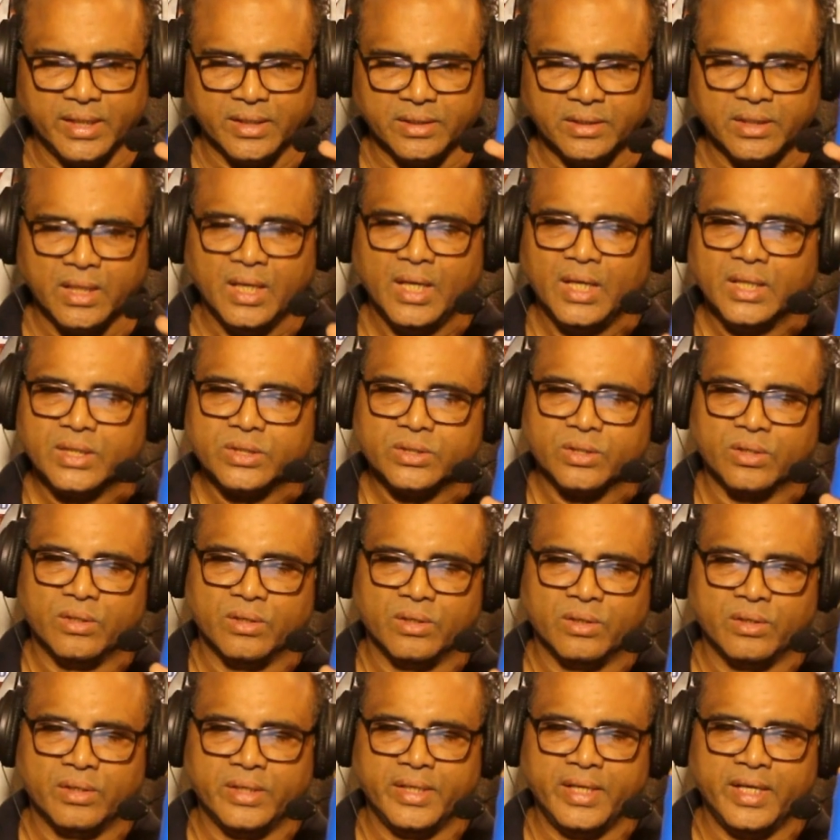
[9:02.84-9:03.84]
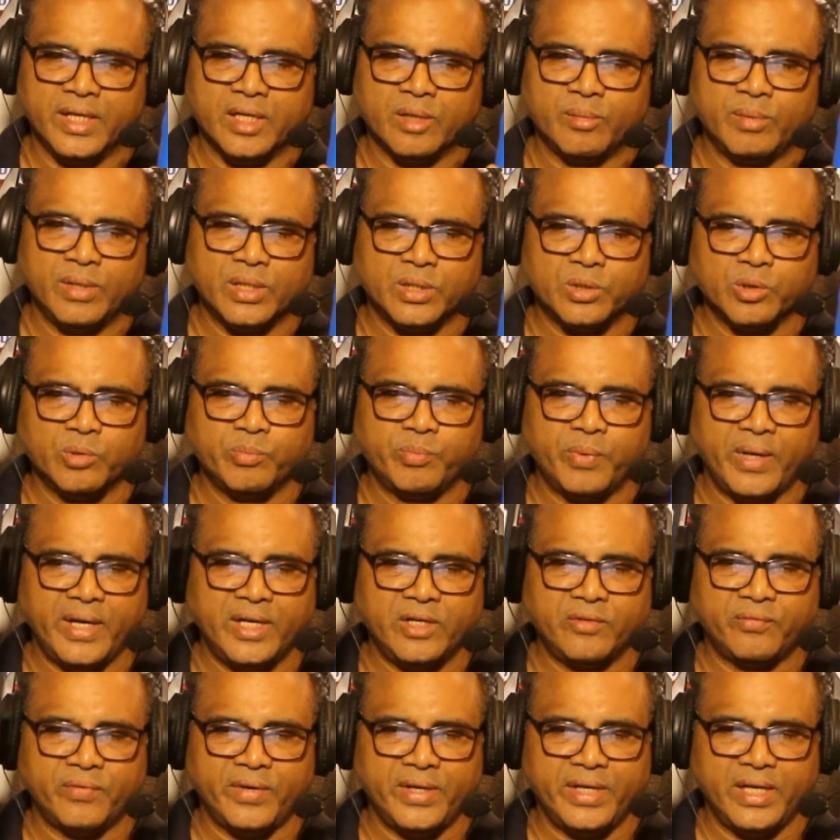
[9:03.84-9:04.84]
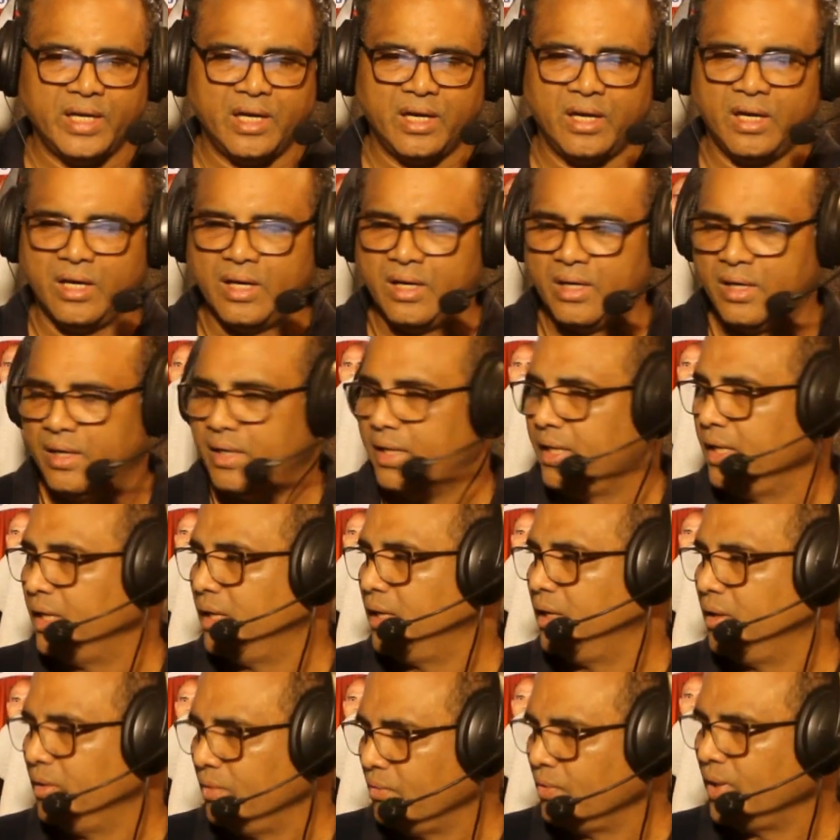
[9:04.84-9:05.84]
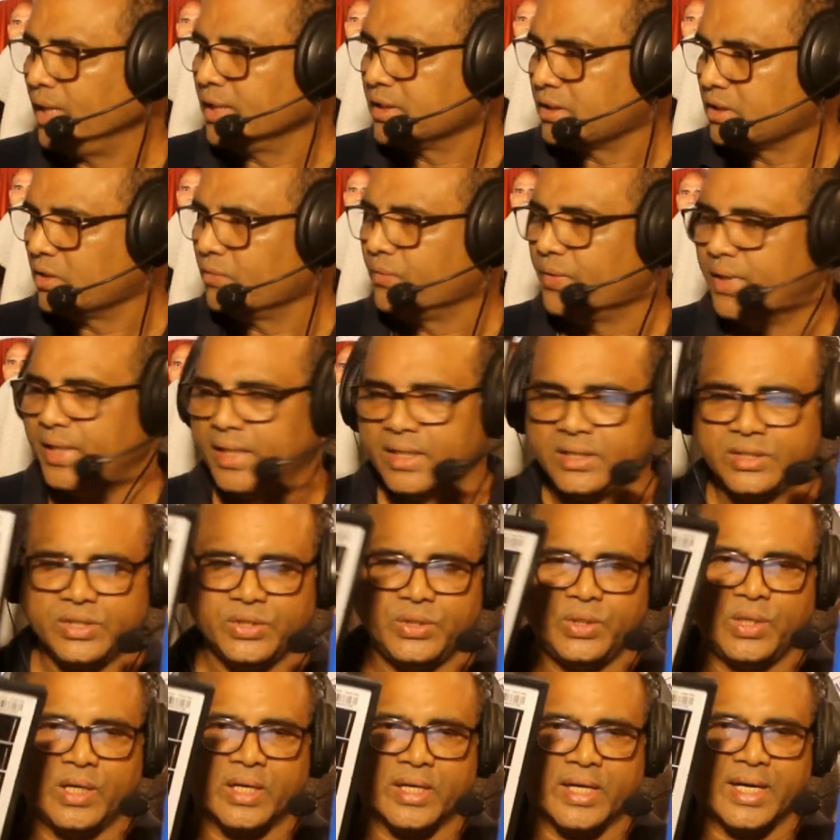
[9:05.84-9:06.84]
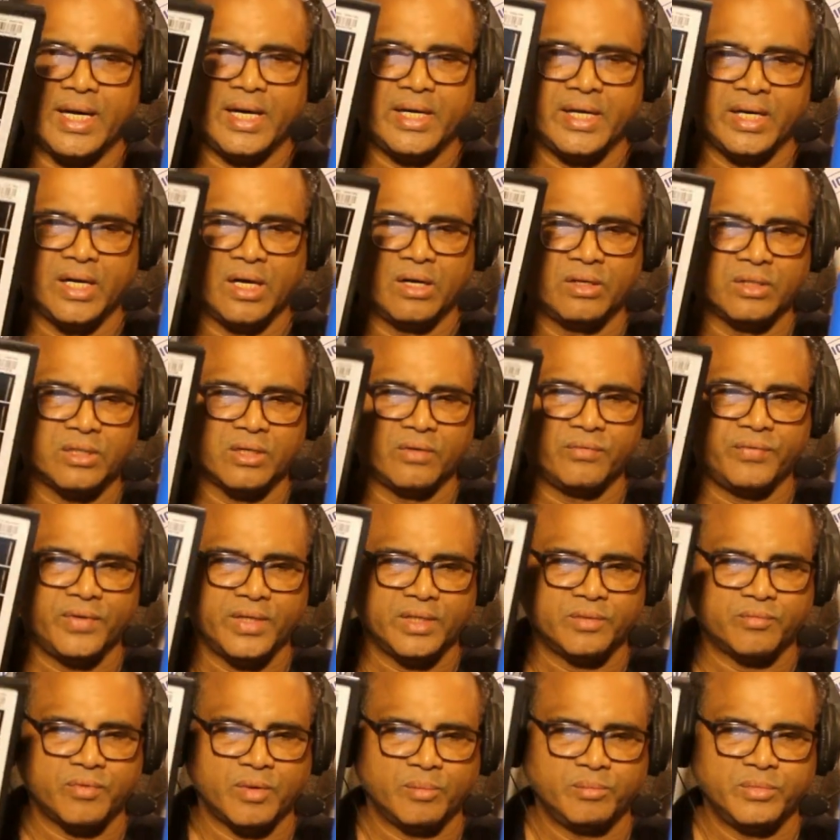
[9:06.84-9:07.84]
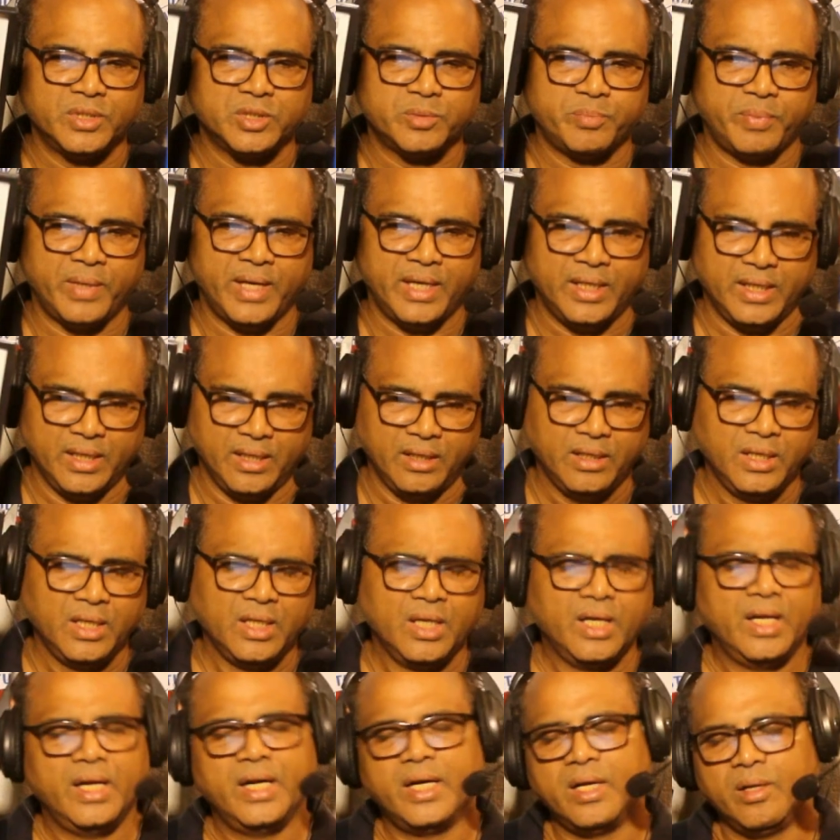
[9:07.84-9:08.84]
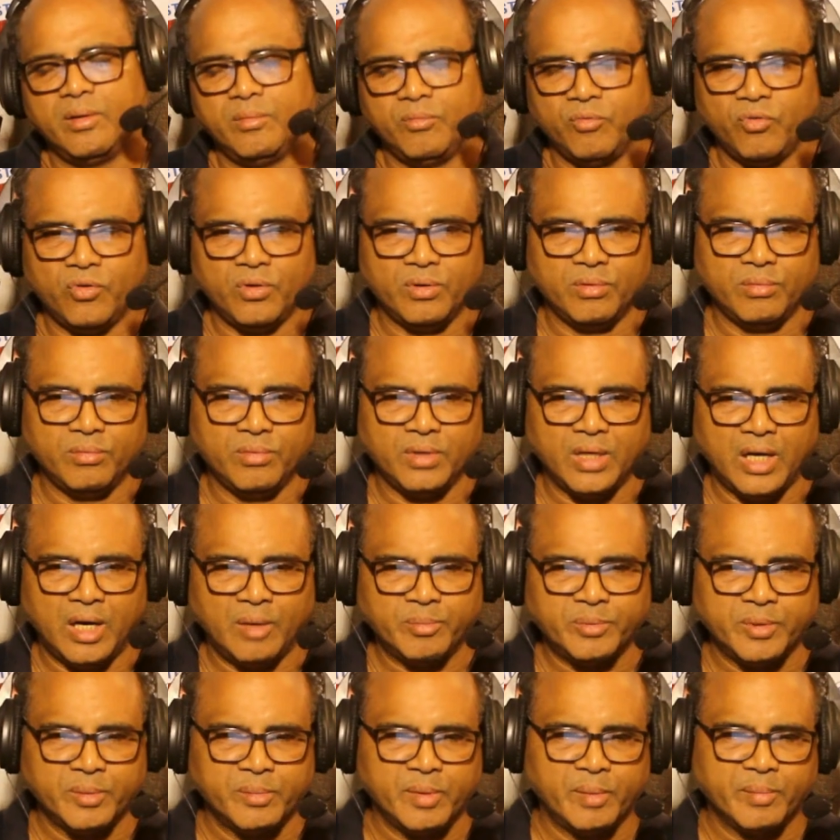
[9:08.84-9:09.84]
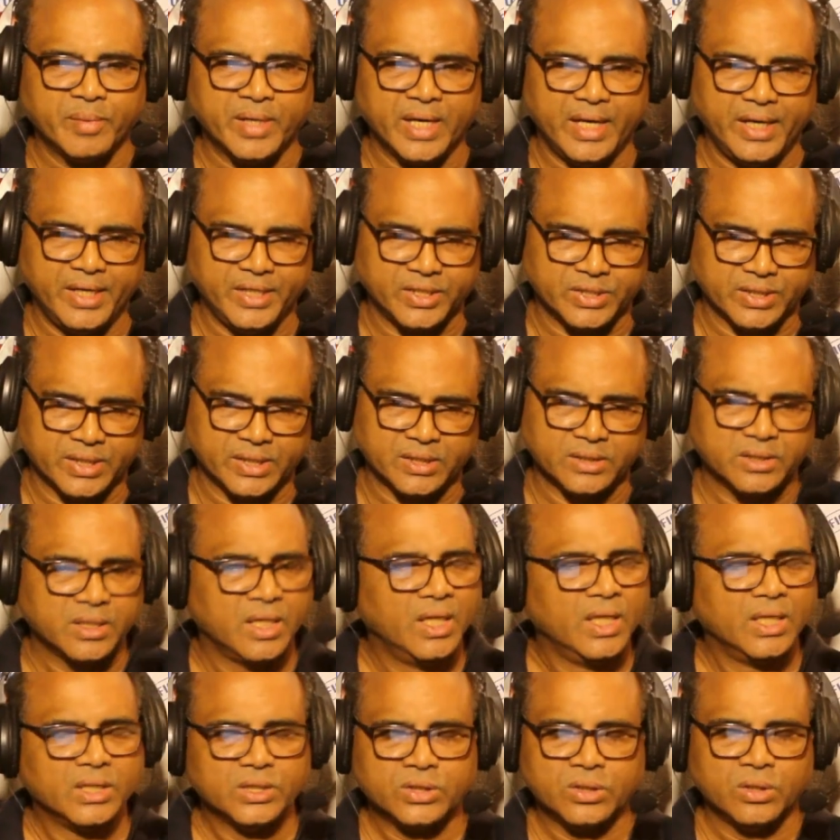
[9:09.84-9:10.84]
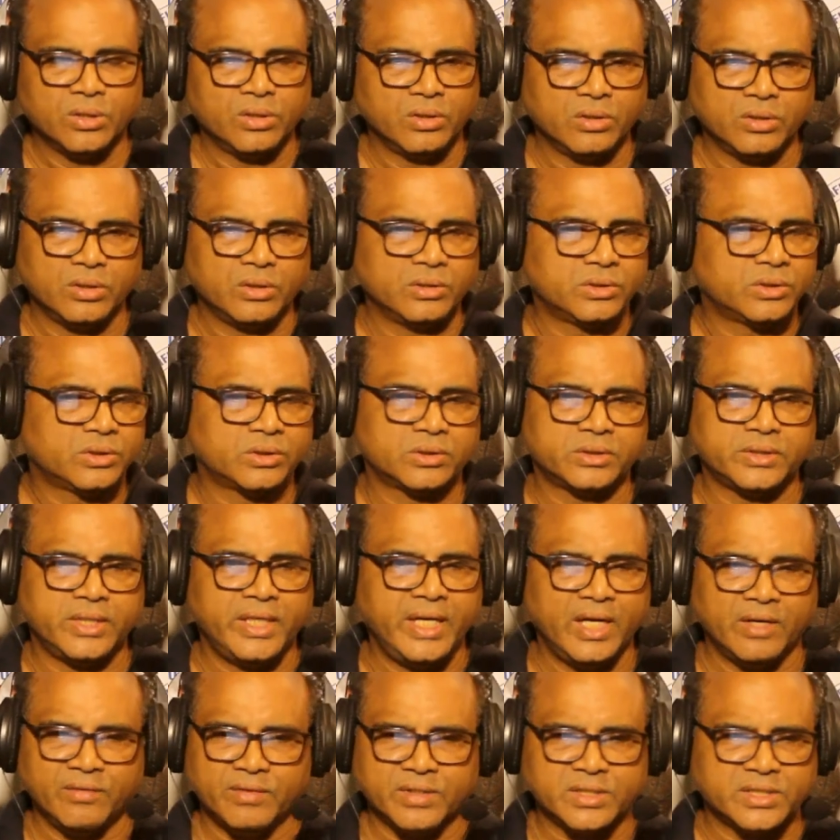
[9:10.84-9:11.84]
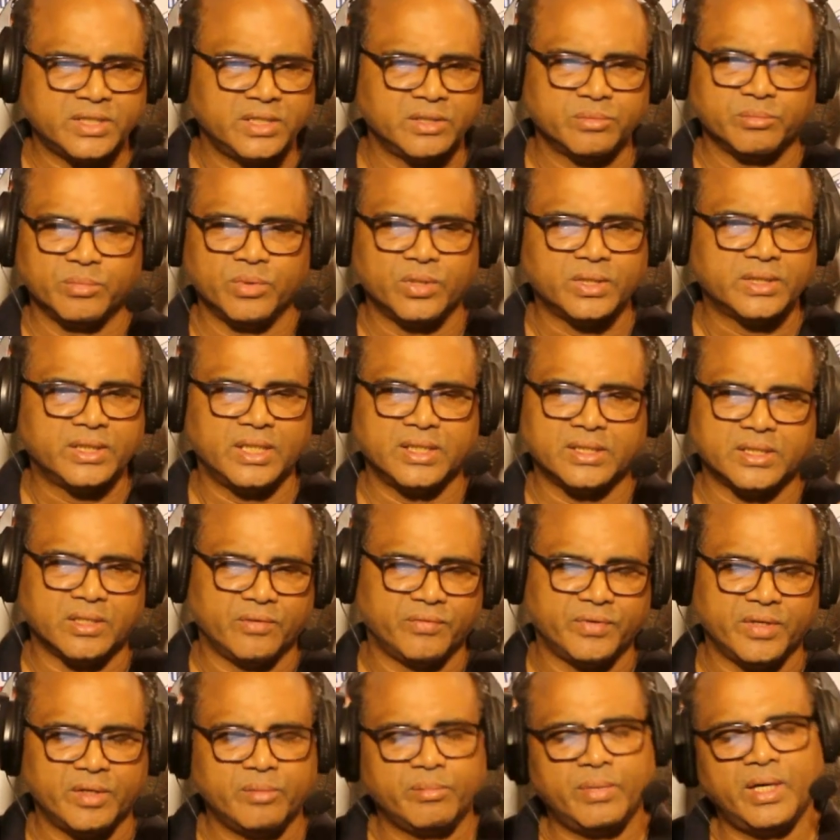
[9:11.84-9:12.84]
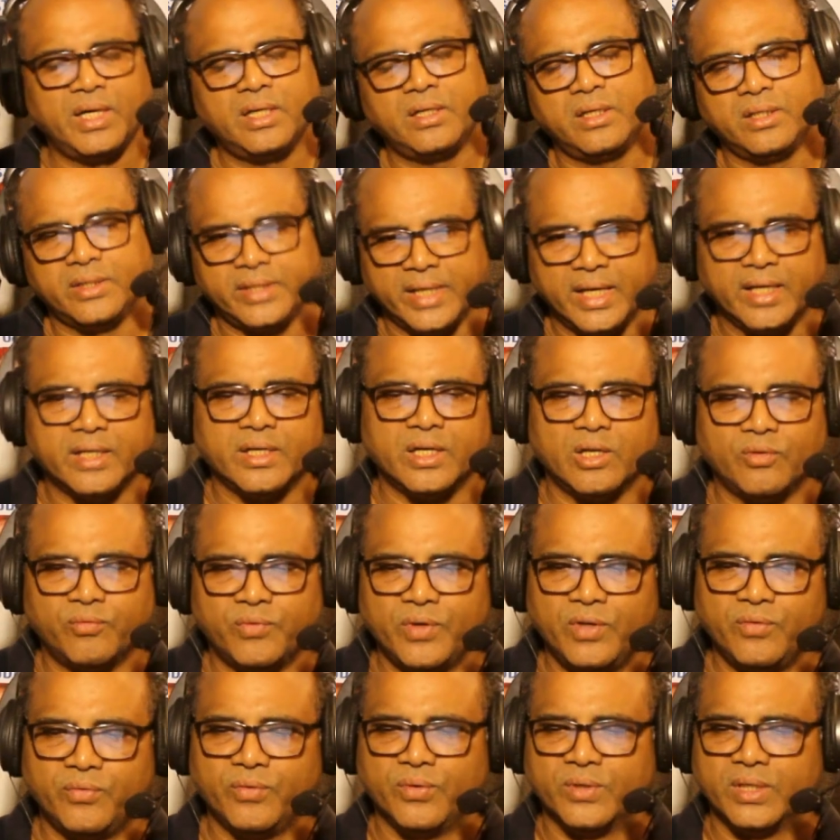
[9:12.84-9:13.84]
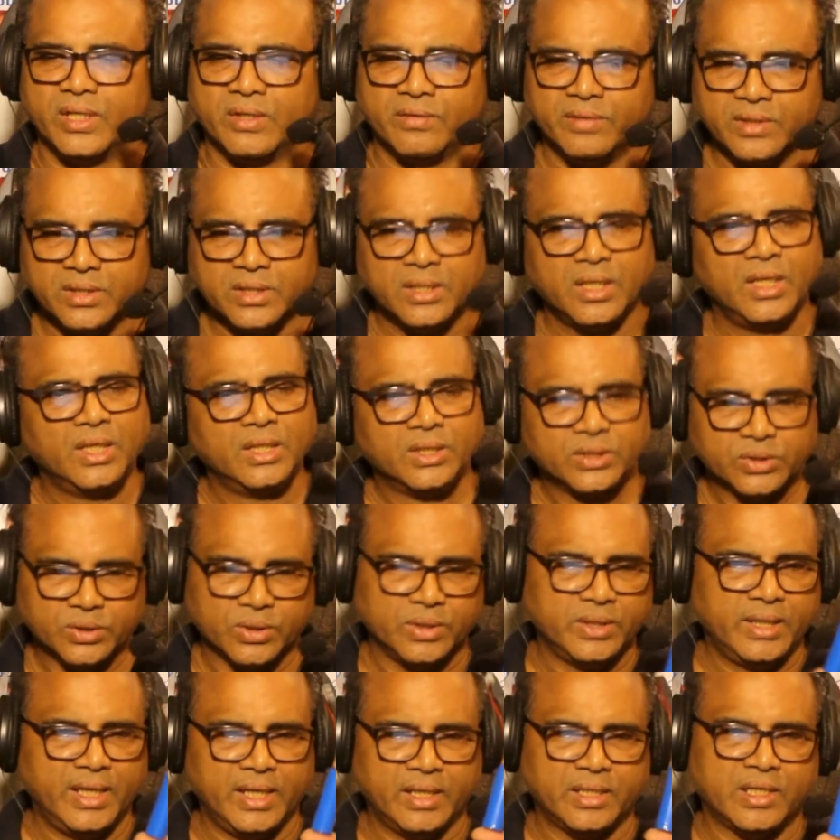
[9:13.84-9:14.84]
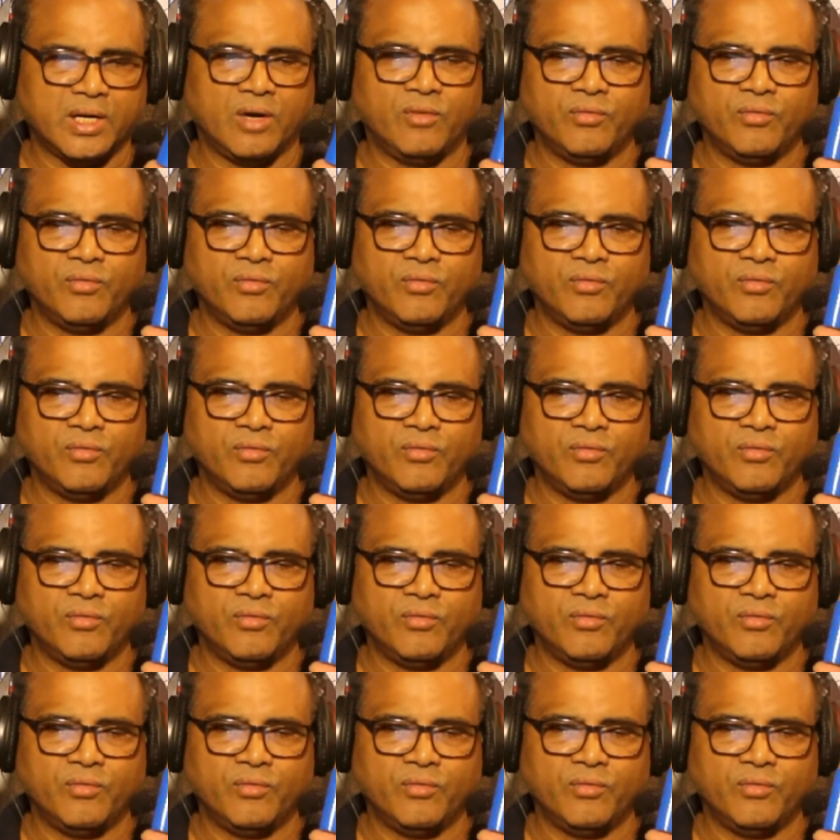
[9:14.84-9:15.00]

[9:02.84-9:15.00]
this so near about 2.5 uh, uh, watts of energy you are getting out of it from this panel at um, optimum conditions so 3 hours is more than sufficient but take roughly 4 hours so that